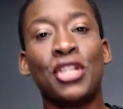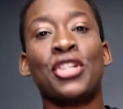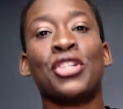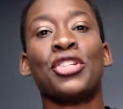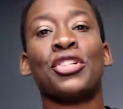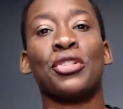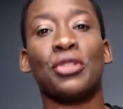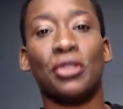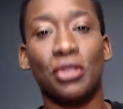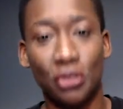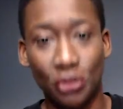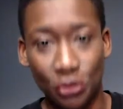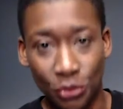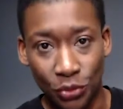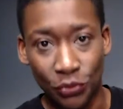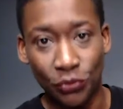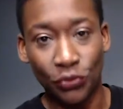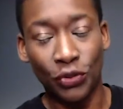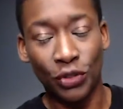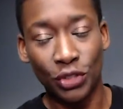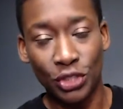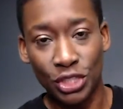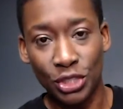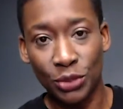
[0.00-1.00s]
you can do a
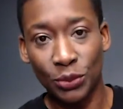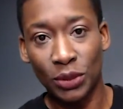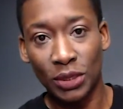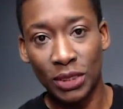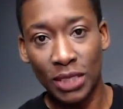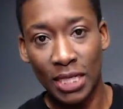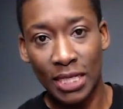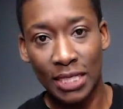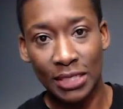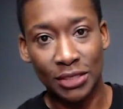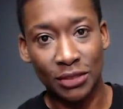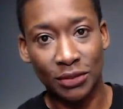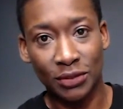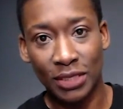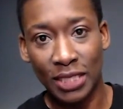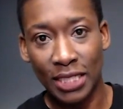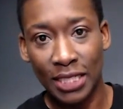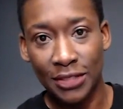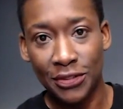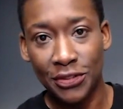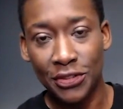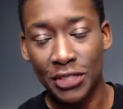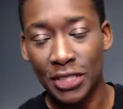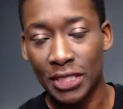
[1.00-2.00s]
virtual
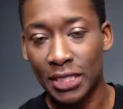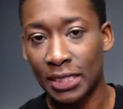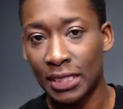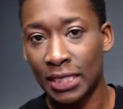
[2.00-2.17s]
consultation.